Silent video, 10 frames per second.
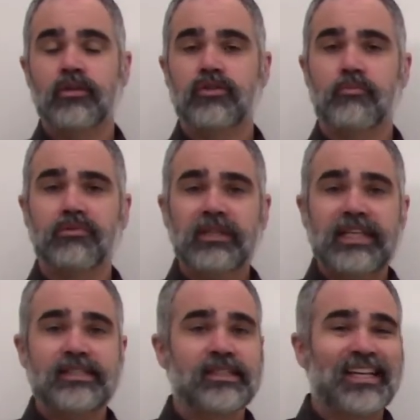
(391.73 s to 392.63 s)
So
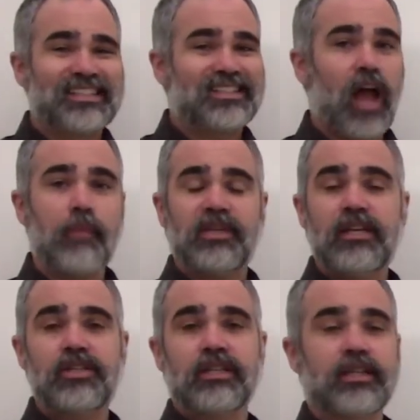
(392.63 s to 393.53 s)
please stop
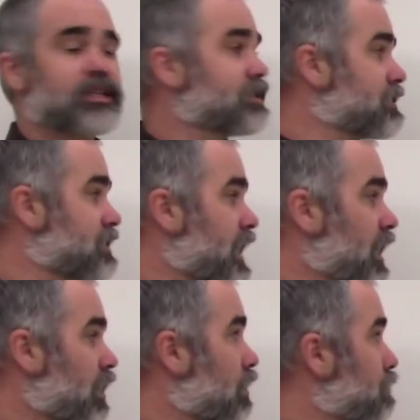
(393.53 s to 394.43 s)
teaching that this is an
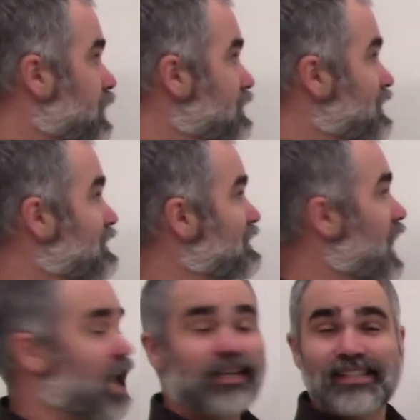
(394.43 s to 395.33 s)
arrow, because it's not.